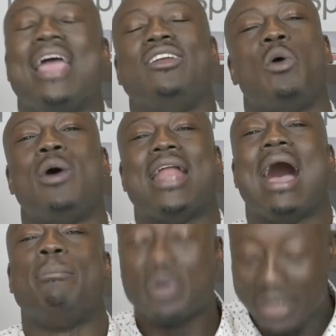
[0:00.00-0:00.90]
And you know
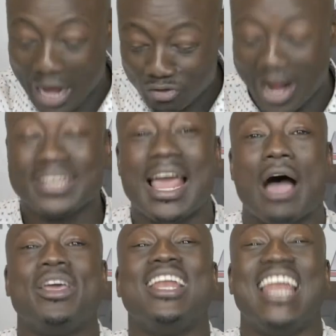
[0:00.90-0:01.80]
what? I'm putting it out right
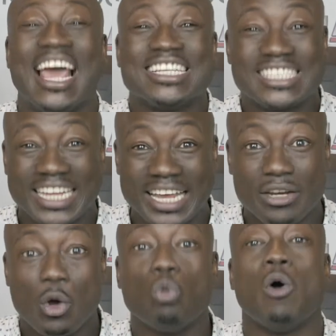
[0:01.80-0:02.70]
now. Les
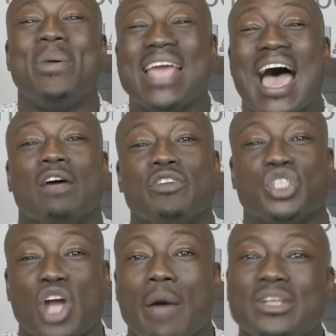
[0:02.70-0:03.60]
Snead will be out of a
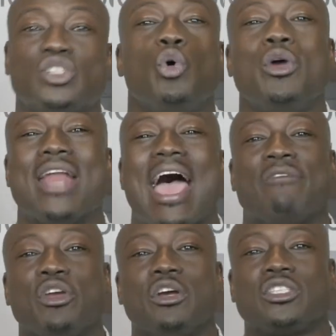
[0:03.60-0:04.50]
job in
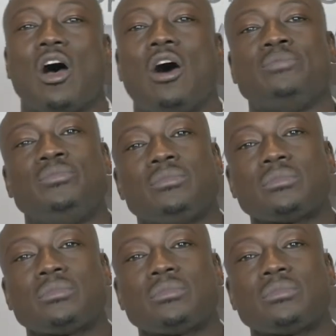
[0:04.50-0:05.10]
2.5 years, dog.